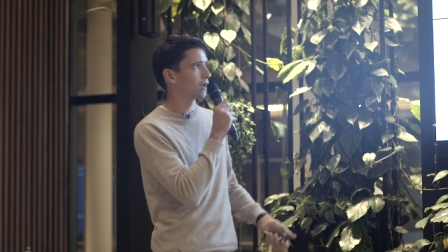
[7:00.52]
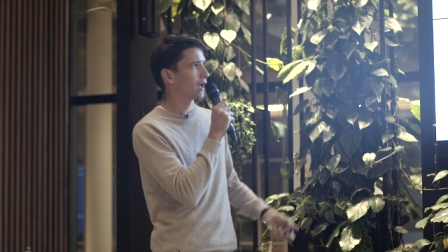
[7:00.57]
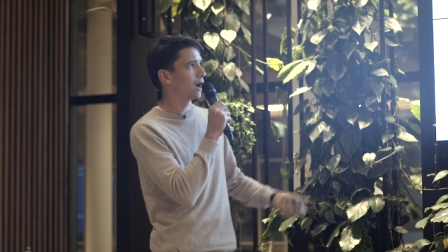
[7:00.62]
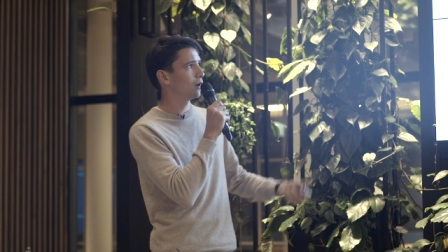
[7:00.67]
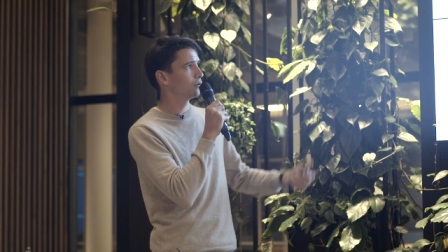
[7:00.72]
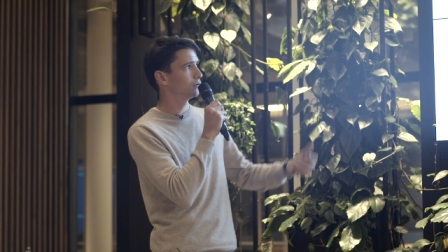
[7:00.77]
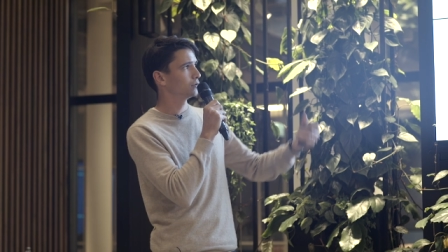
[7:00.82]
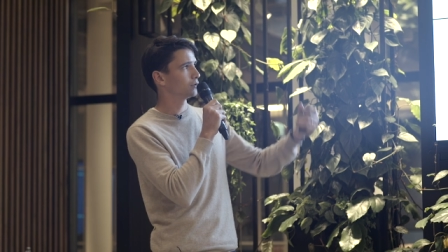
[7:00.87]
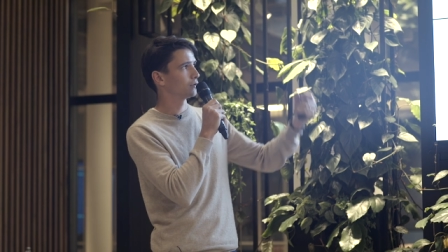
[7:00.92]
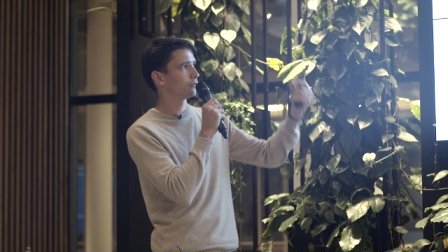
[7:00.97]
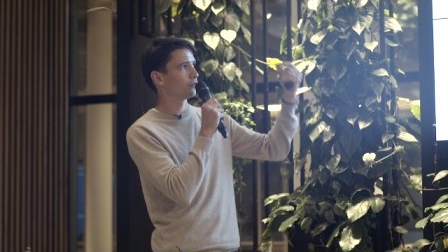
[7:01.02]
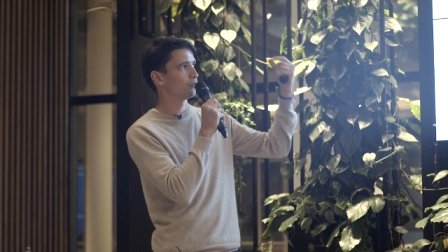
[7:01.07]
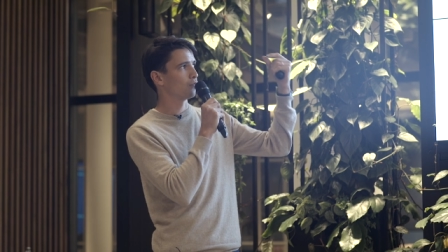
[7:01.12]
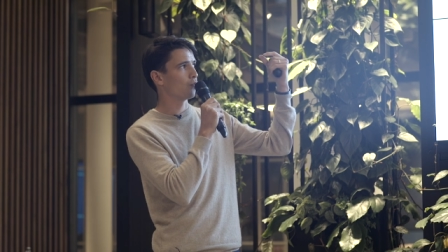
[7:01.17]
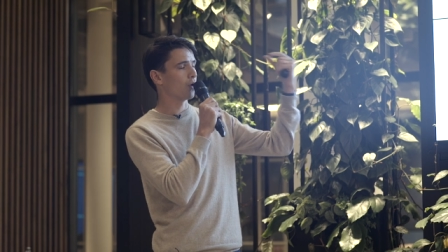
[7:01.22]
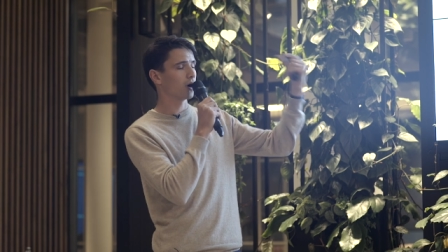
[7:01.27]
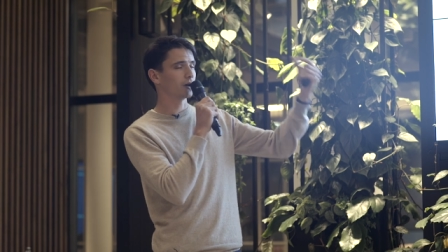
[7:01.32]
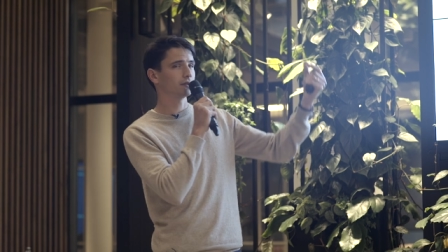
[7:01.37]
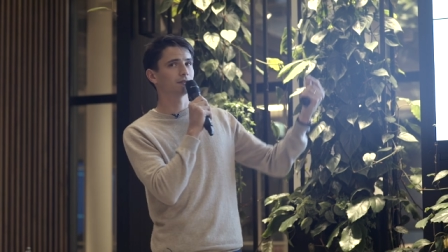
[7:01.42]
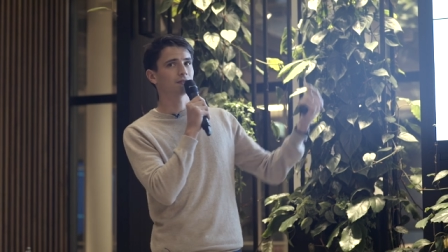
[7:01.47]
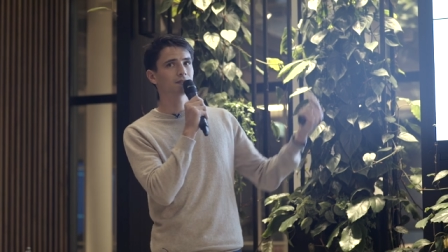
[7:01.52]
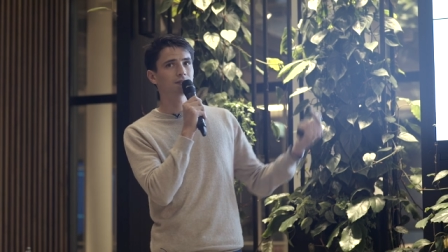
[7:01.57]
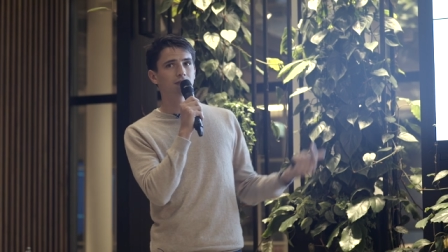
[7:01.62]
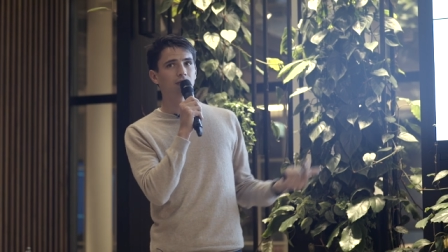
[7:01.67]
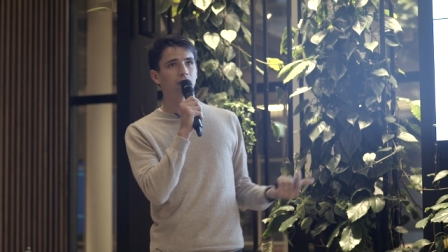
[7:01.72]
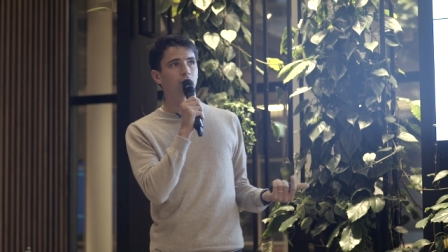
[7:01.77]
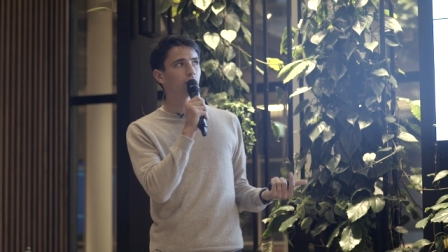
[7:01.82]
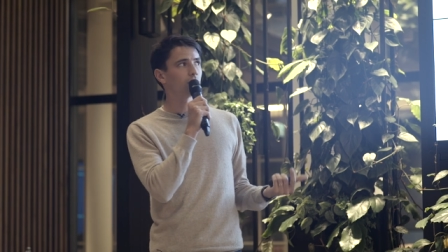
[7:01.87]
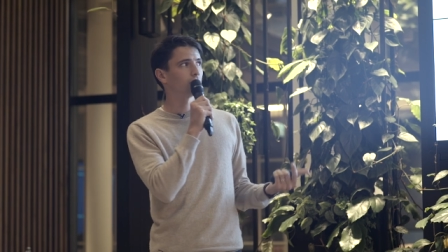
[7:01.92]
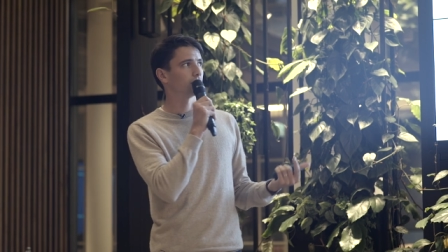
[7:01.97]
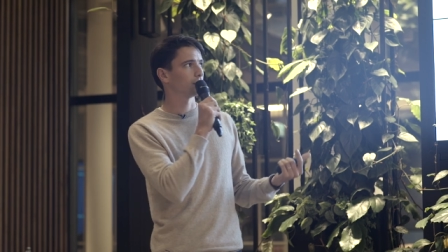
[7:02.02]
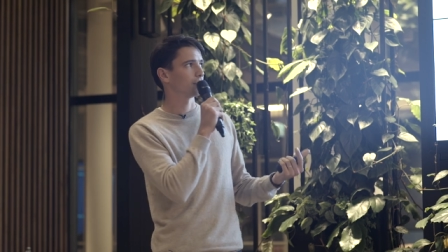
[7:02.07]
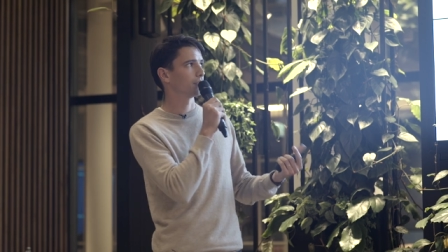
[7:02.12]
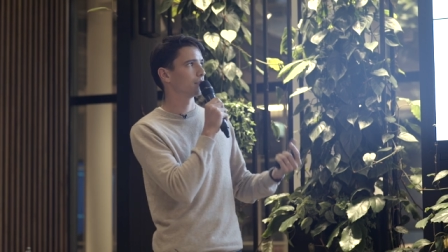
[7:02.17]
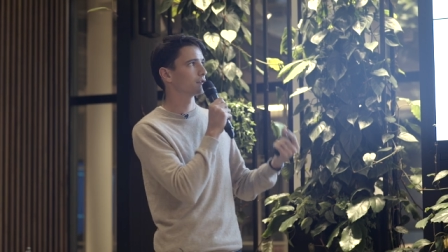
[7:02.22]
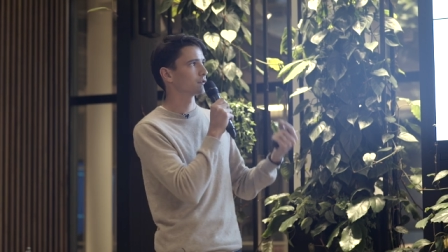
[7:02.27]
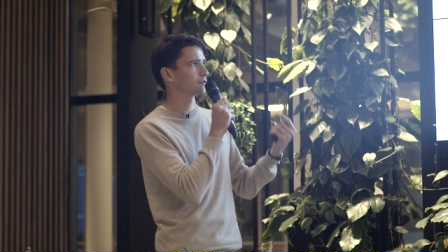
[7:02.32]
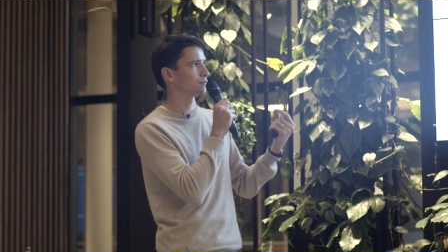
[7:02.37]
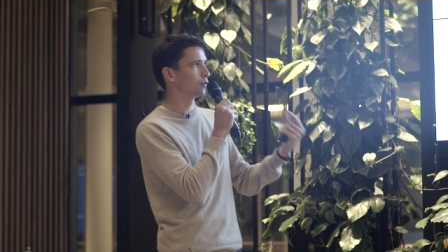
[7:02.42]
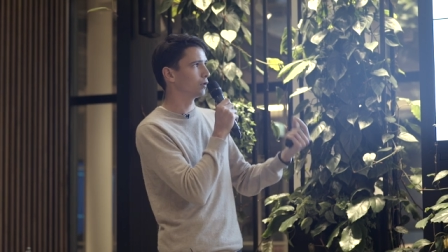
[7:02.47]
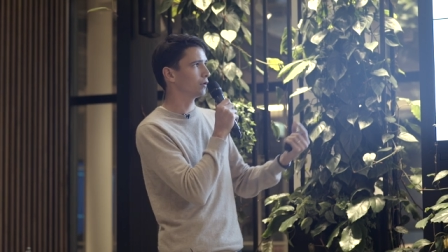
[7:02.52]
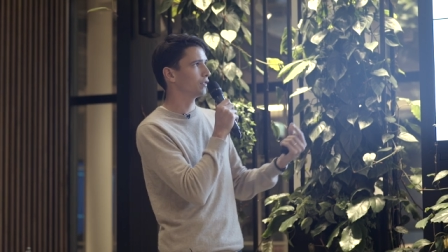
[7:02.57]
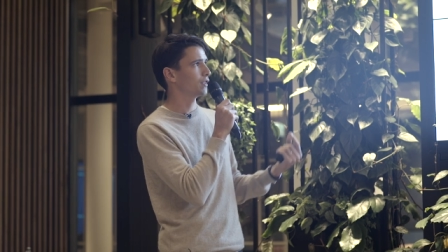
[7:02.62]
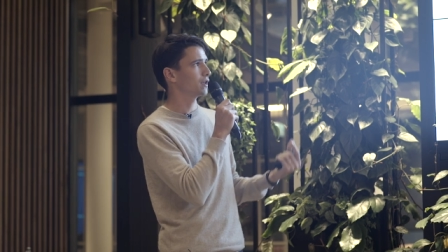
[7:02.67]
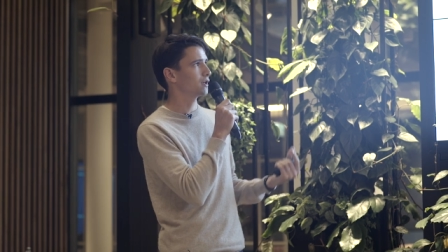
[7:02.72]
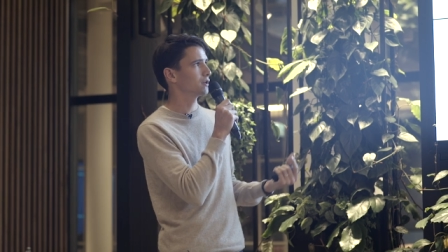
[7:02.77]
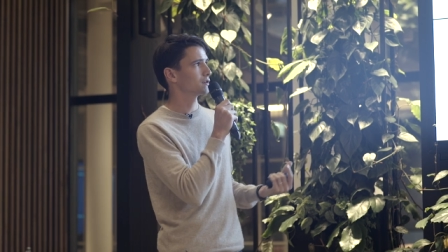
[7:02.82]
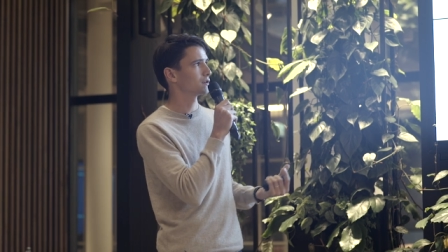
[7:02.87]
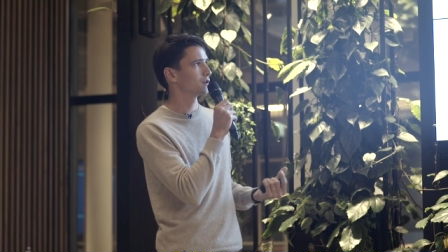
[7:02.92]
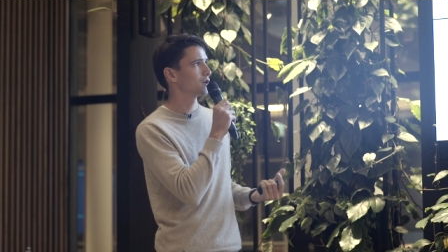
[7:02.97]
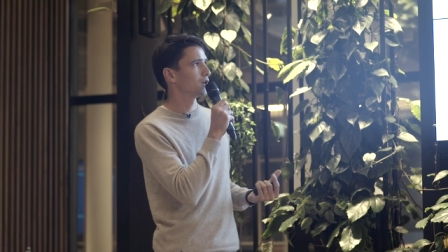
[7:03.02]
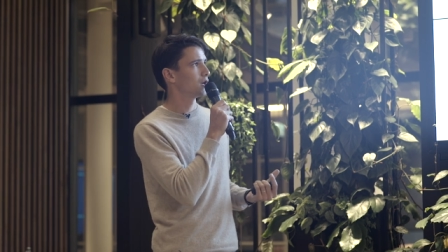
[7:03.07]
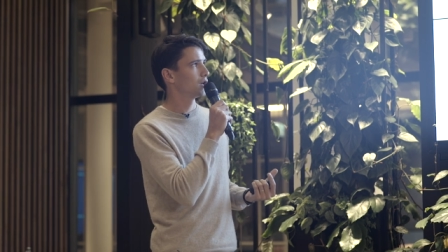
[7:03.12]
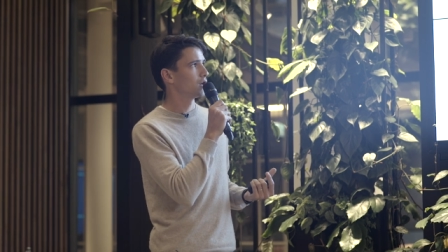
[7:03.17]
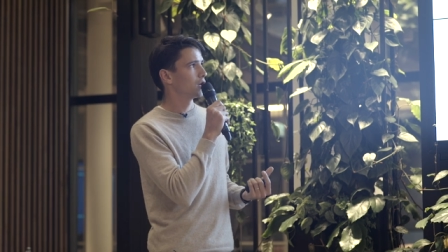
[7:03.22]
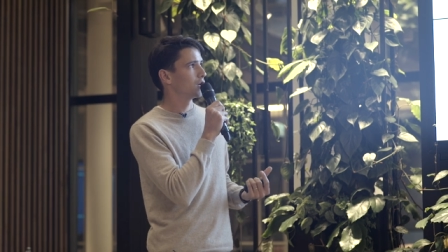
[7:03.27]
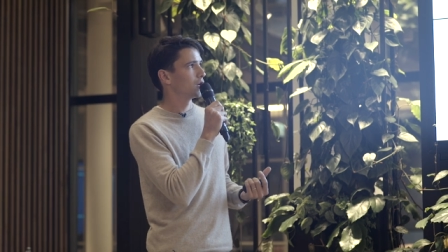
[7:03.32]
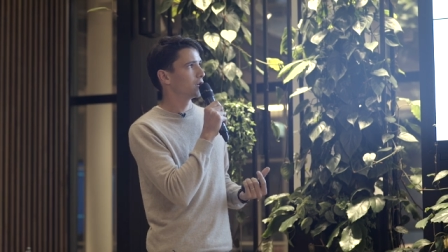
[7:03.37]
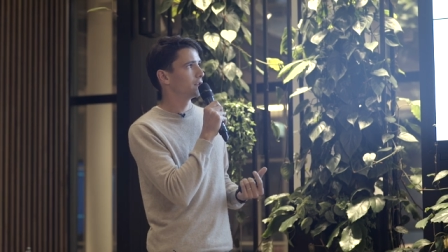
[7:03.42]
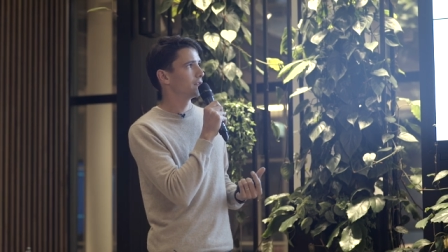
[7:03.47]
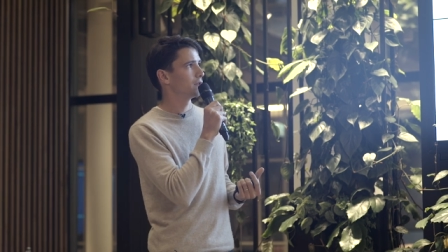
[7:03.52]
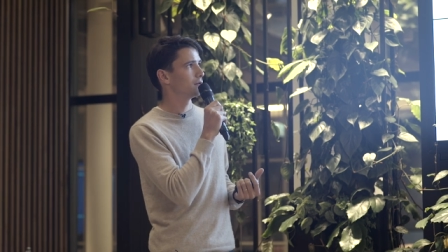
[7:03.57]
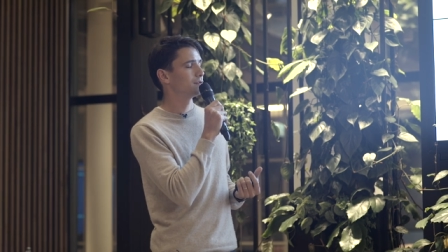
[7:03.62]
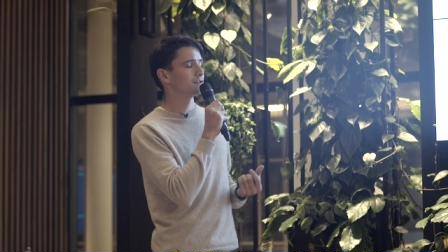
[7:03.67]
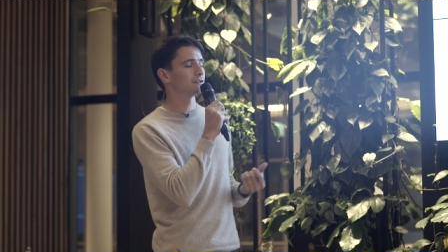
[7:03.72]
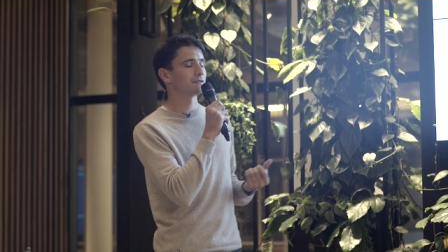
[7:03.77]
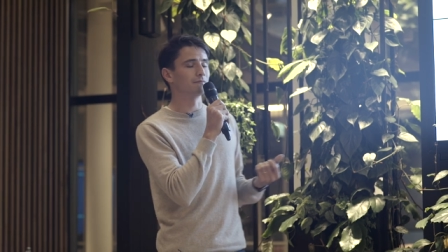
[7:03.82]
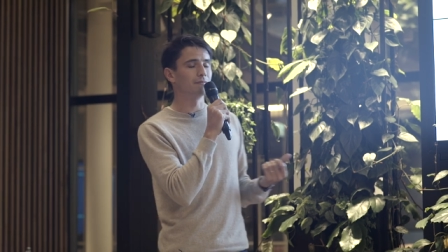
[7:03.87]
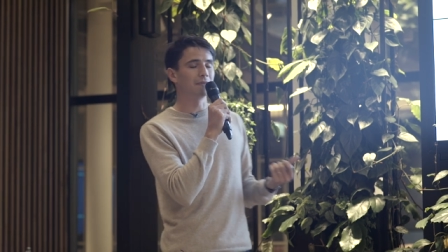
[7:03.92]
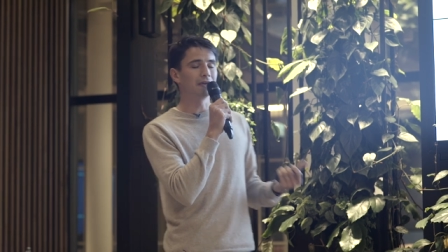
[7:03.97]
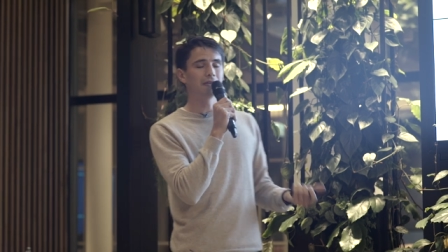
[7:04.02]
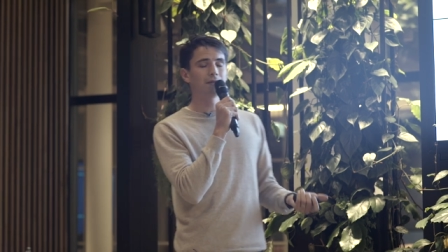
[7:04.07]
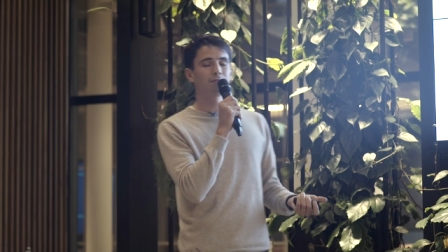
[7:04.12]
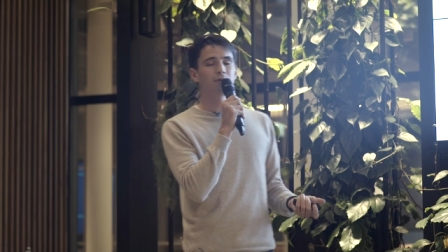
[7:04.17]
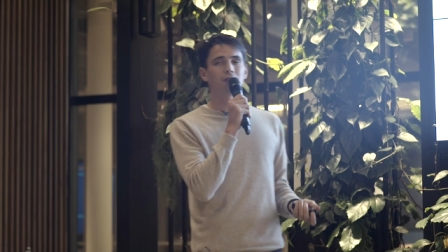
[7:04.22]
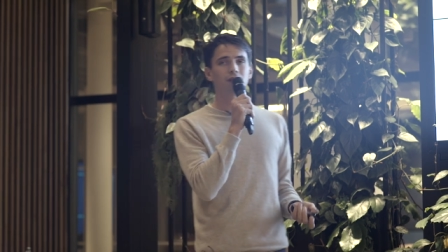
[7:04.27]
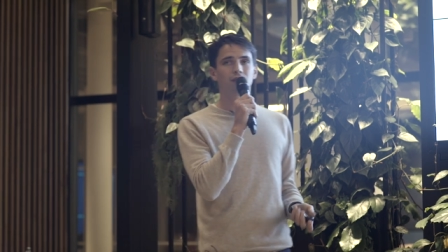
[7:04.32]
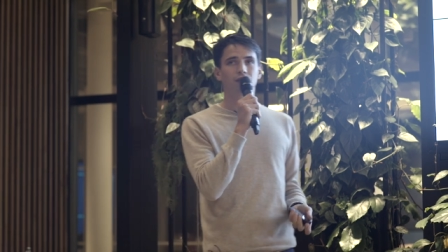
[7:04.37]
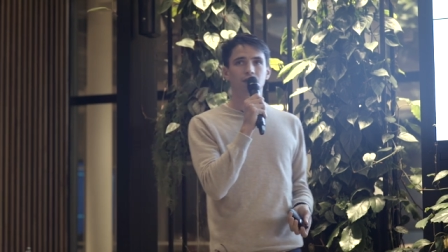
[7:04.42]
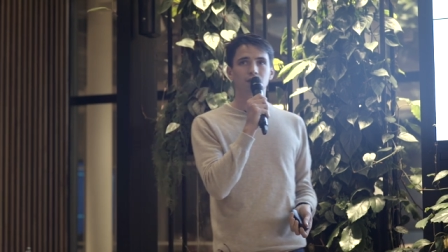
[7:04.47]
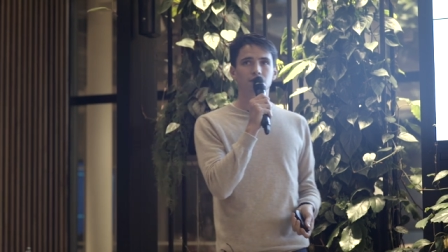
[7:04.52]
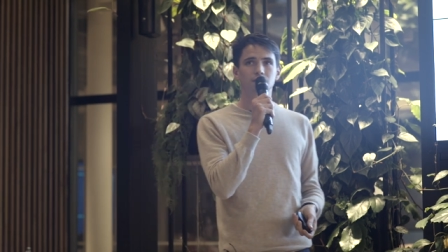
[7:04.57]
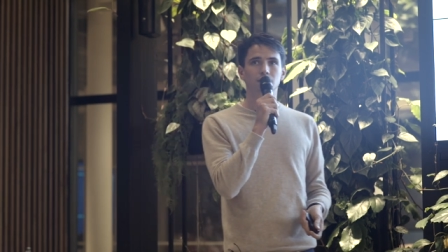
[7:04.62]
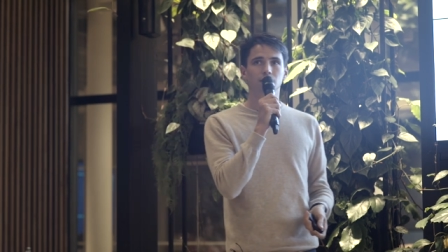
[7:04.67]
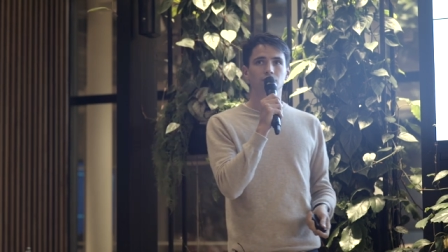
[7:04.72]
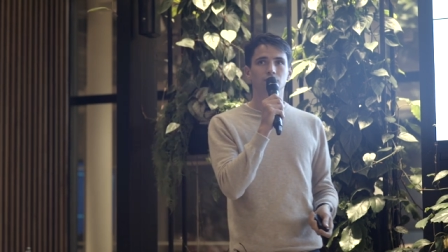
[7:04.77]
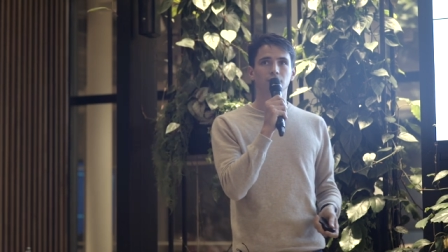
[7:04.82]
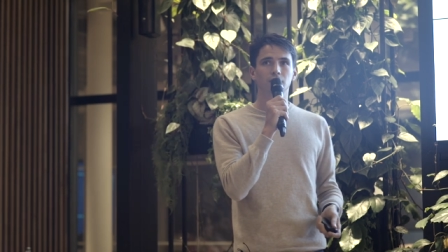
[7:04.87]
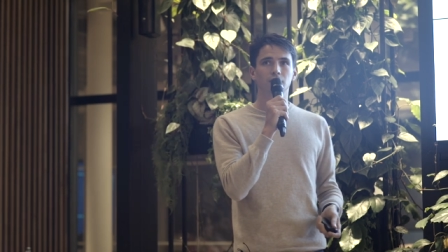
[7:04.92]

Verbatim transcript: out of one single small thing, there is many, many things that you